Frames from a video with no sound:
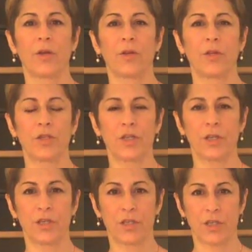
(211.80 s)
The chin
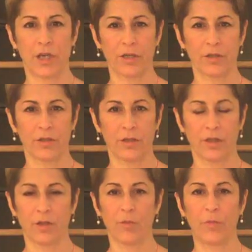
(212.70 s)
is tucked a
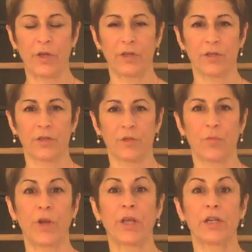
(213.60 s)
little bit to
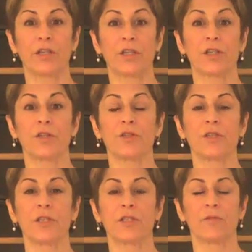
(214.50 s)
bring an additional
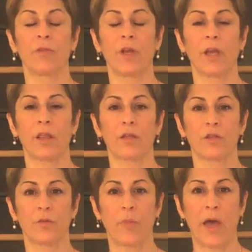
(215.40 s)
sense of length to
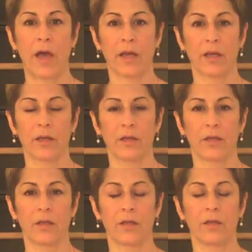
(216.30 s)
the back,
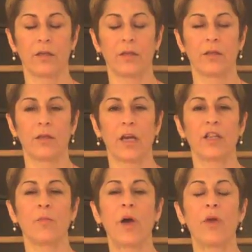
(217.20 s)
and
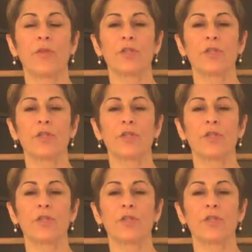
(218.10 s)
the mouth is